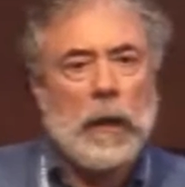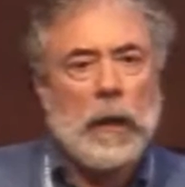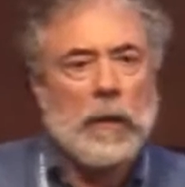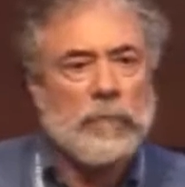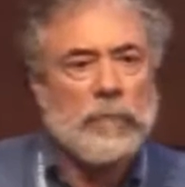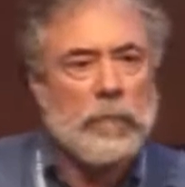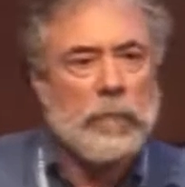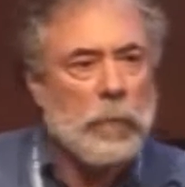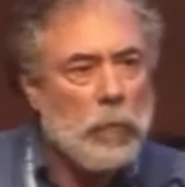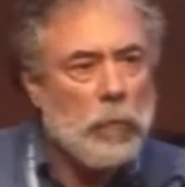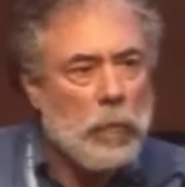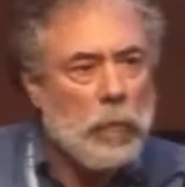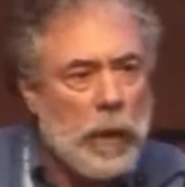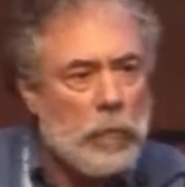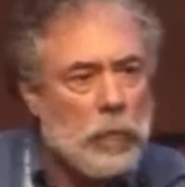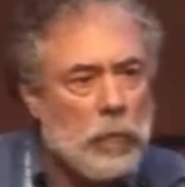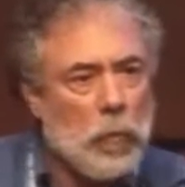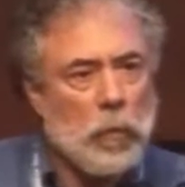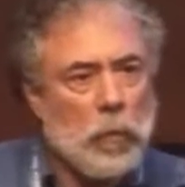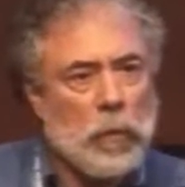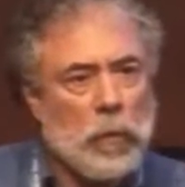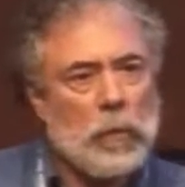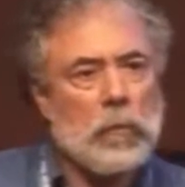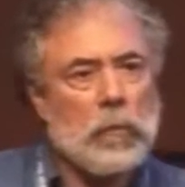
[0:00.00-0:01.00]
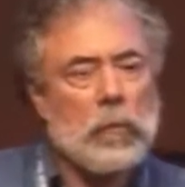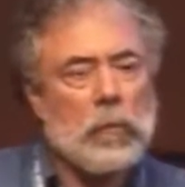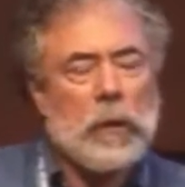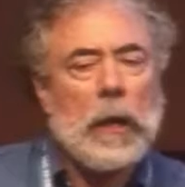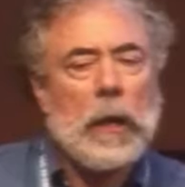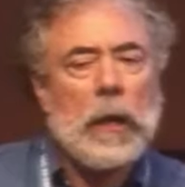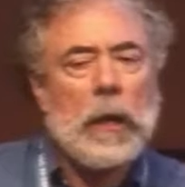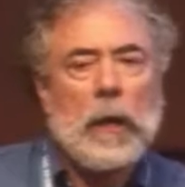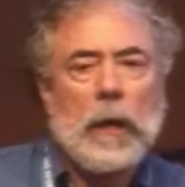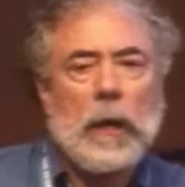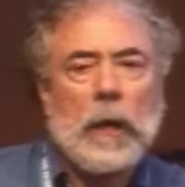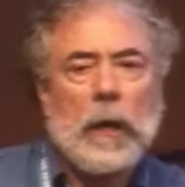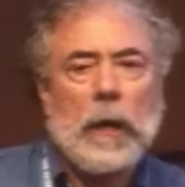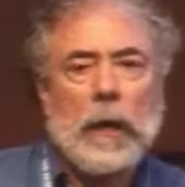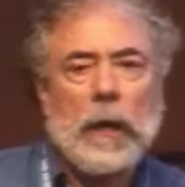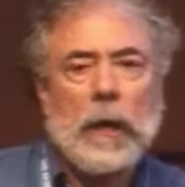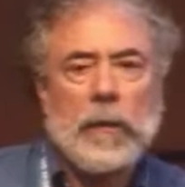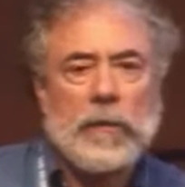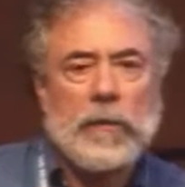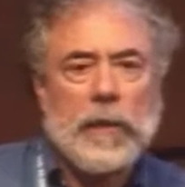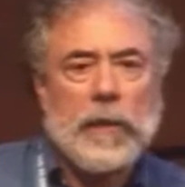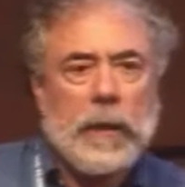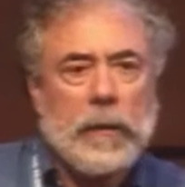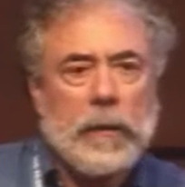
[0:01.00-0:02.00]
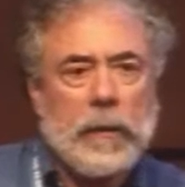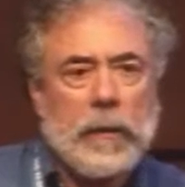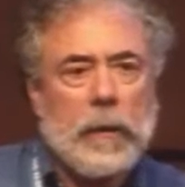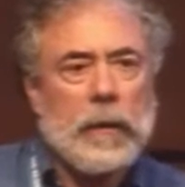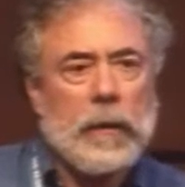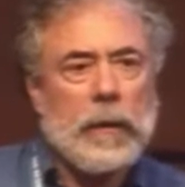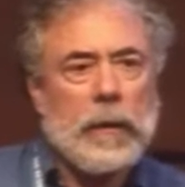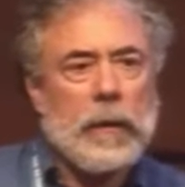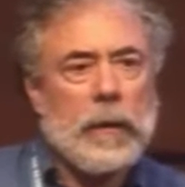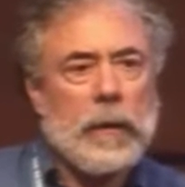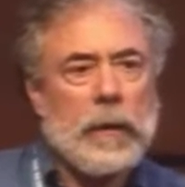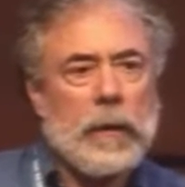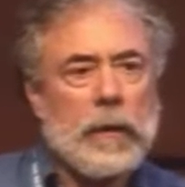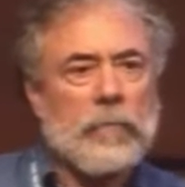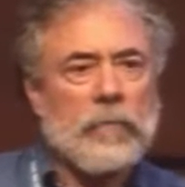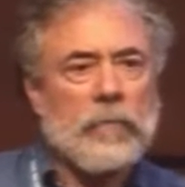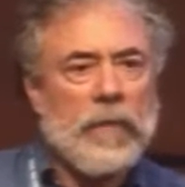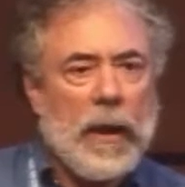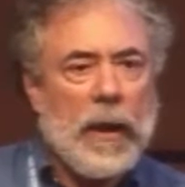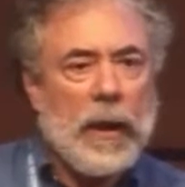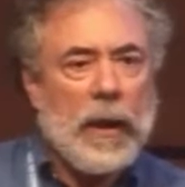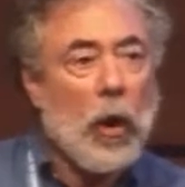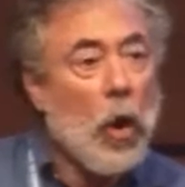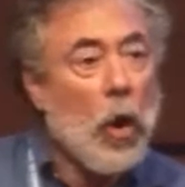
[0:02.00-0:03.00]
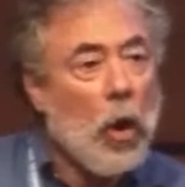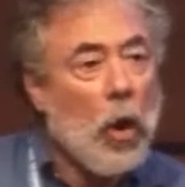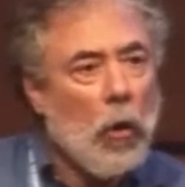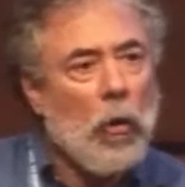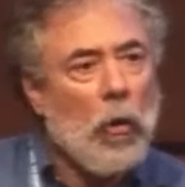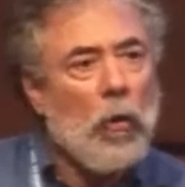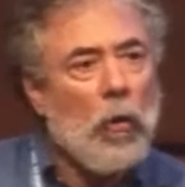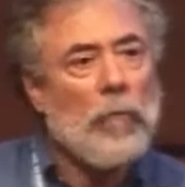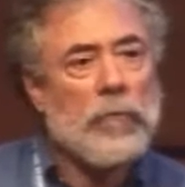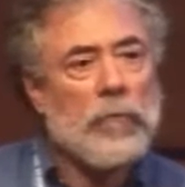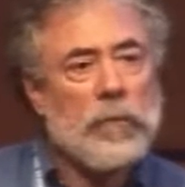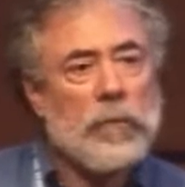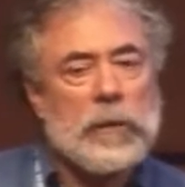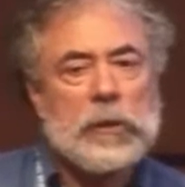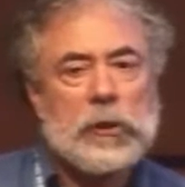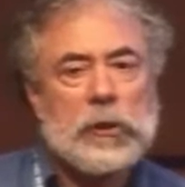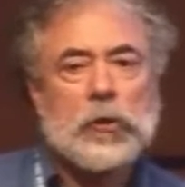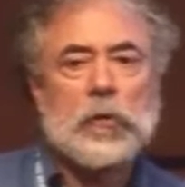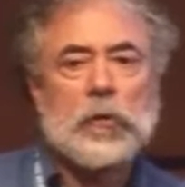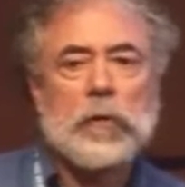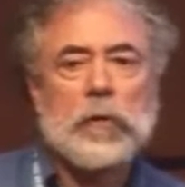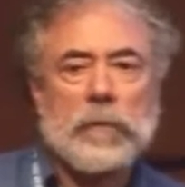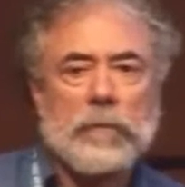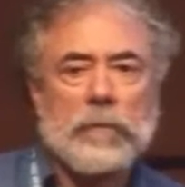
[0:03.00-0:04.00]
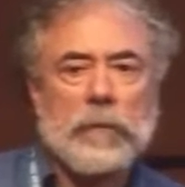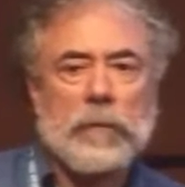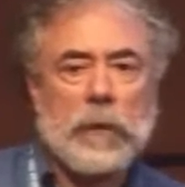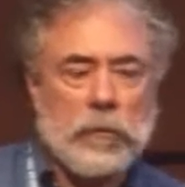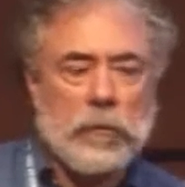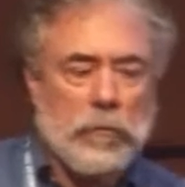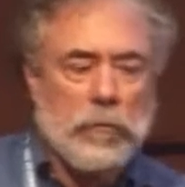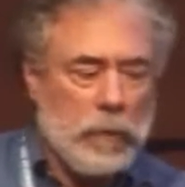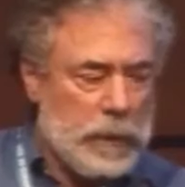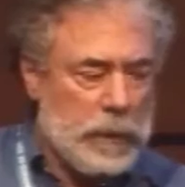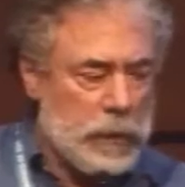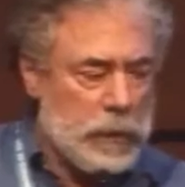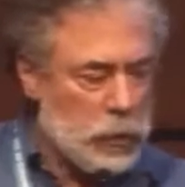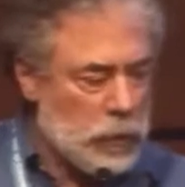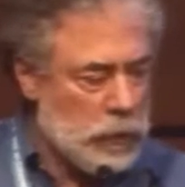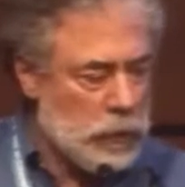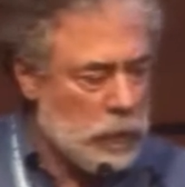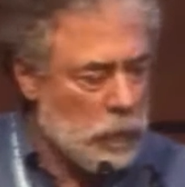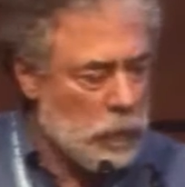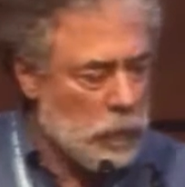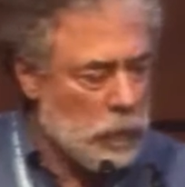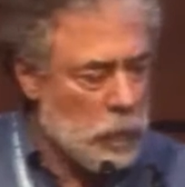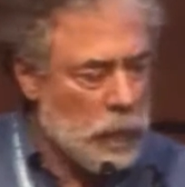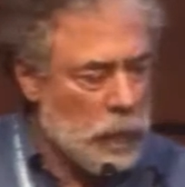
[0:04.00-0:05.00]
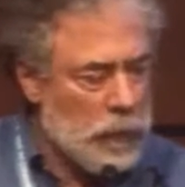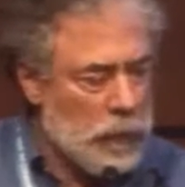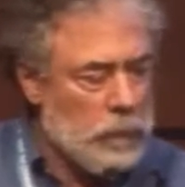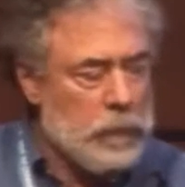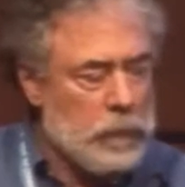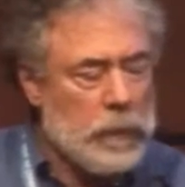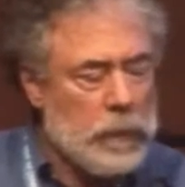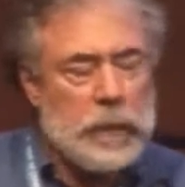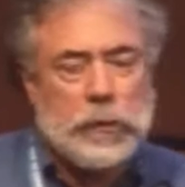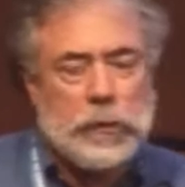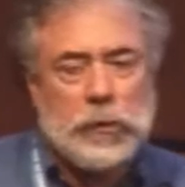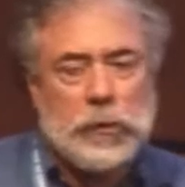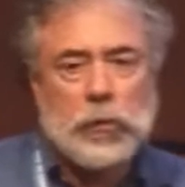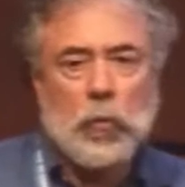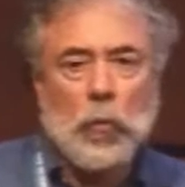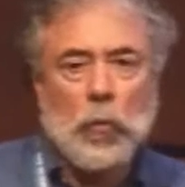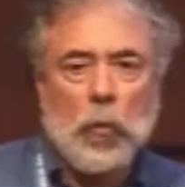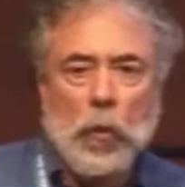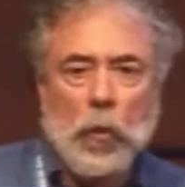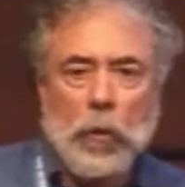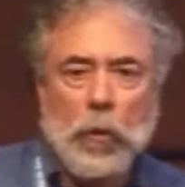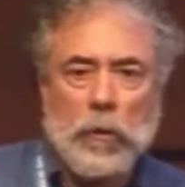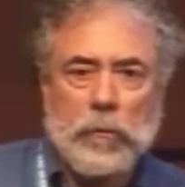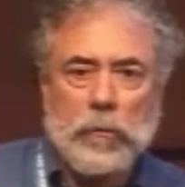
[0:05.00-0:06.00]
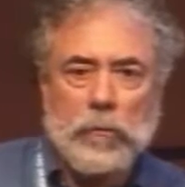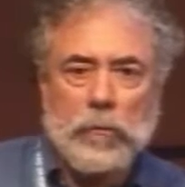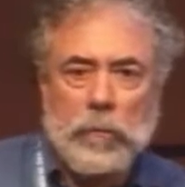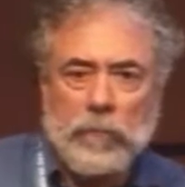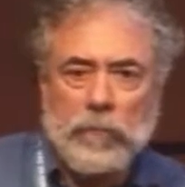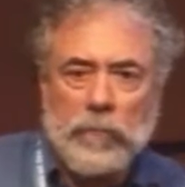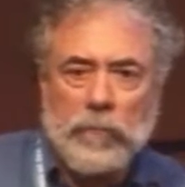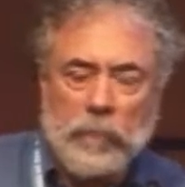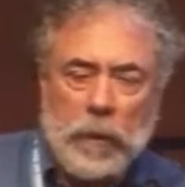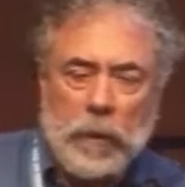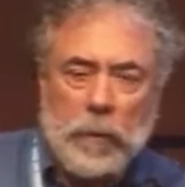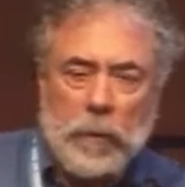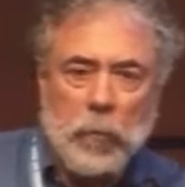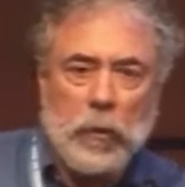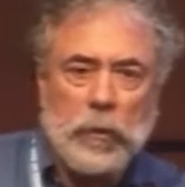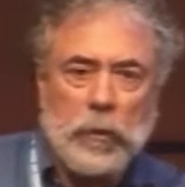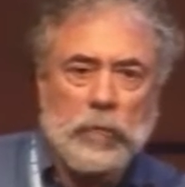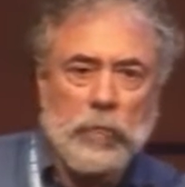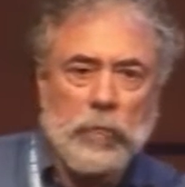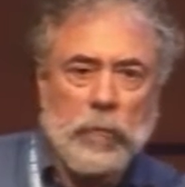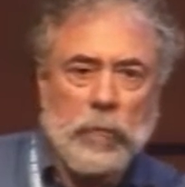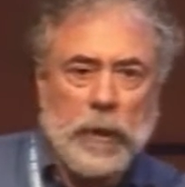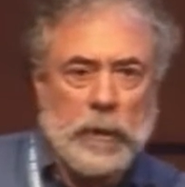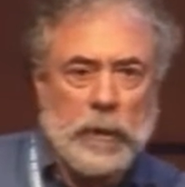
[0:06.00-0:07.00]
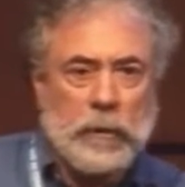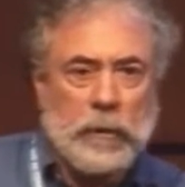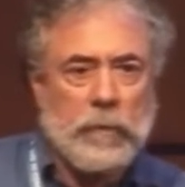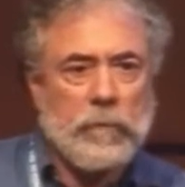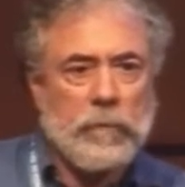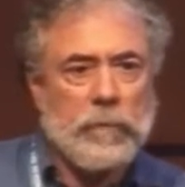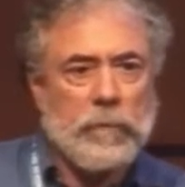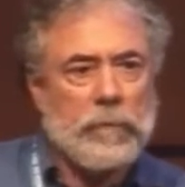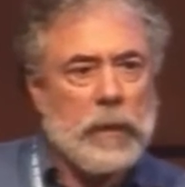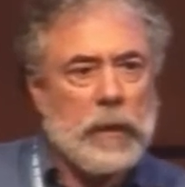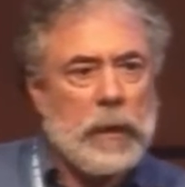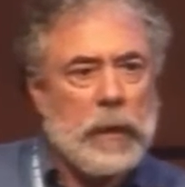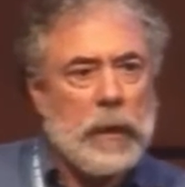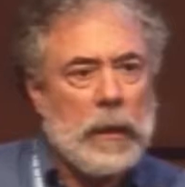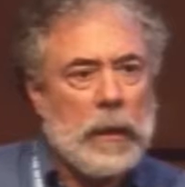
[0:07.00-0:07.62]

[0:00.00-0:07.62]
from around the world that in fact call for this sort of integration, whether it is the Water Framework Directive